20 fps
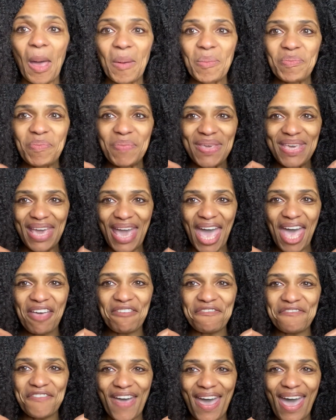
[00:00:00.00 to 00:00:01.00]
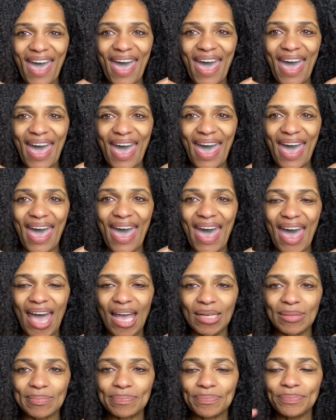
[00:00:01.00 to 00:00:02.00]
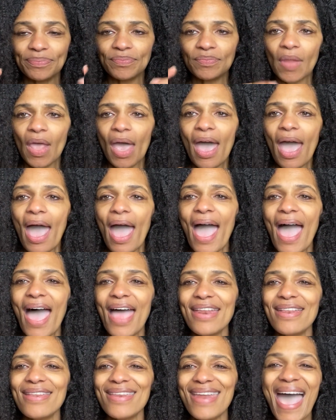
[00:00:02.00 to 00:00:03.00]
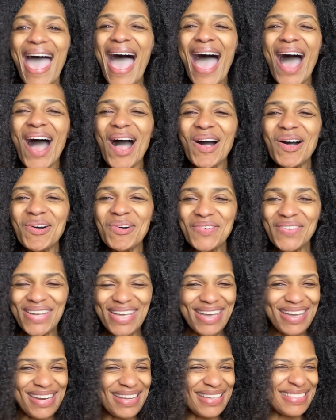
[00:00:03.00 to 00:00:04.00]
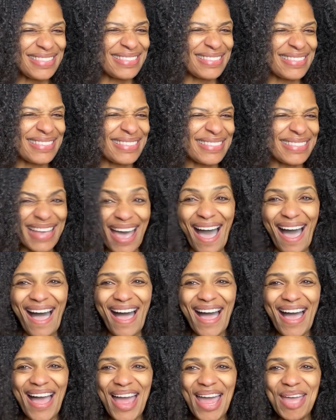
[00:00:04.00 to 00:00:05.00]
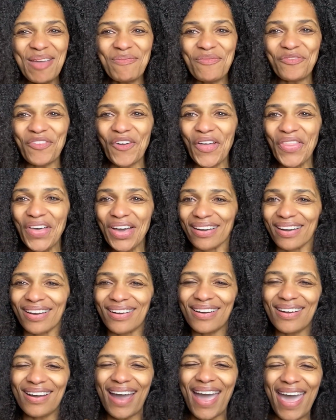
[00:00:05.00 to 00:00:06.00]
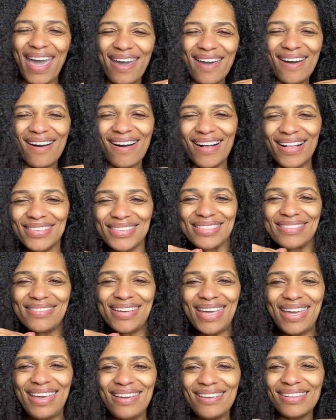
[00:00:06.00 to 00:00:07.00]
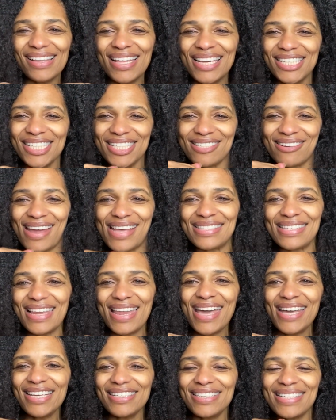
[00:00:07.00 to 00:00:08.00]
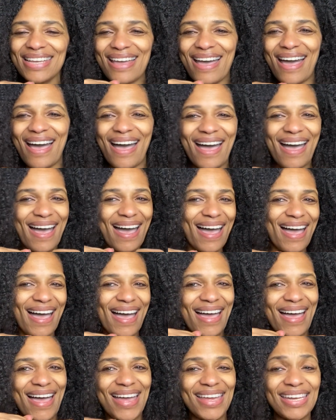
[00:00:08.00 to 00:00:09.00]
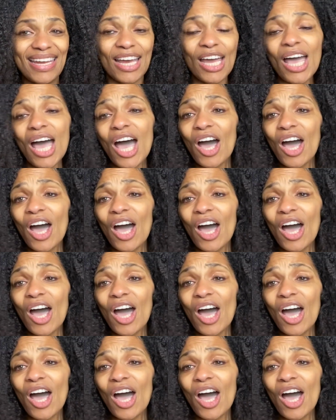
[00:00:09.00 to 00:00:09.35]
Bien fait. And now it is time for the kreyòl to English translation.